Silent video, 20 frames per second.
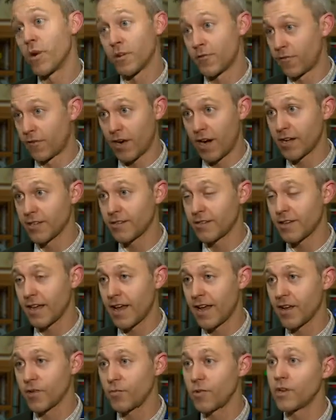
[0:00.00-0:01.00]
one for us,
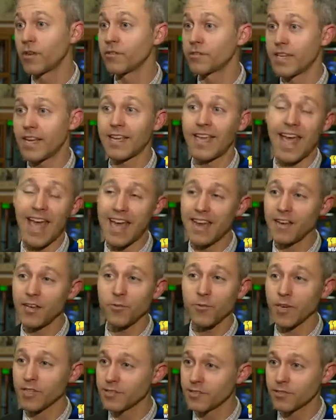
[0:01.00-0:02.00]
and we don't take any
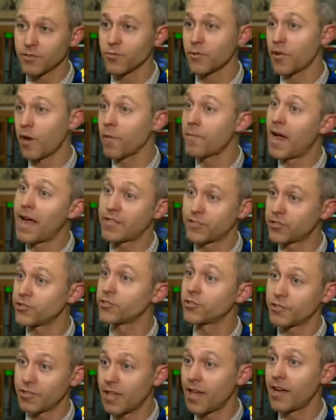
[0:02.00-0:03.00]
risks with our
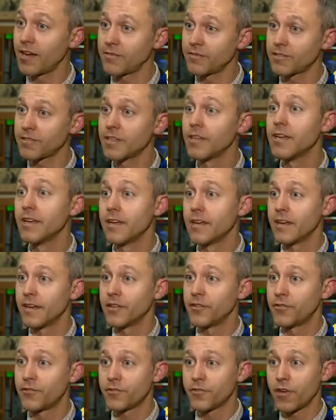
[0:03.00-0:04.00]
passengers' lives.
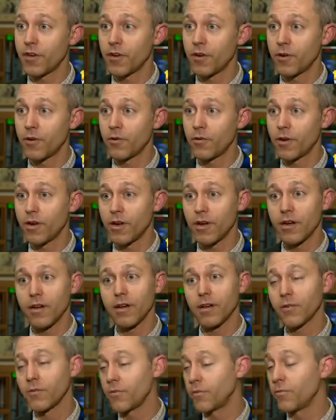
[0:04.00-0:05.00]
And so
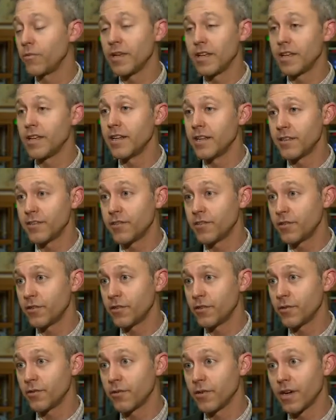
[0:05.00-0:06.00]
uh, we needed
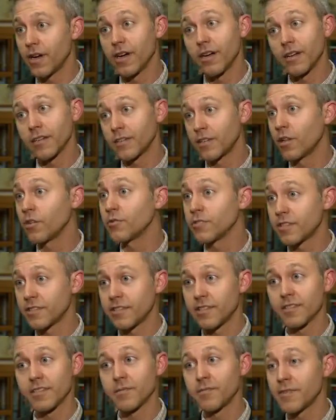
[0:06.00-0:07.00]
to uh, close the
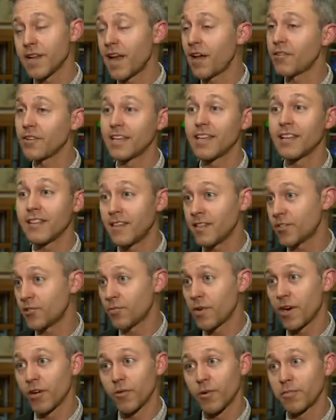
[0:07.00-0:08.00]
system down, get this
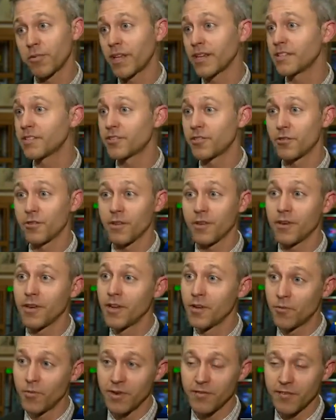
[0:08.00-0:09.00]
rail replaced so that
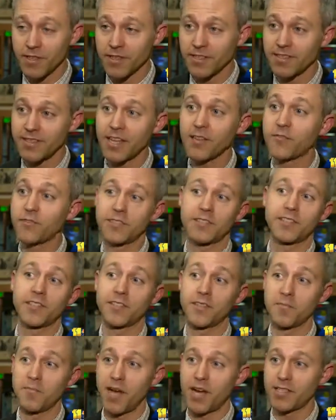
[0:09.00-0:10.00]
we have the safest
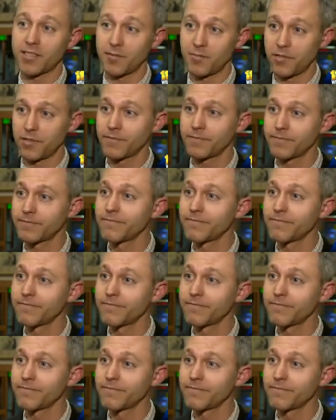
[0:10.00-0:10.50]
system possible.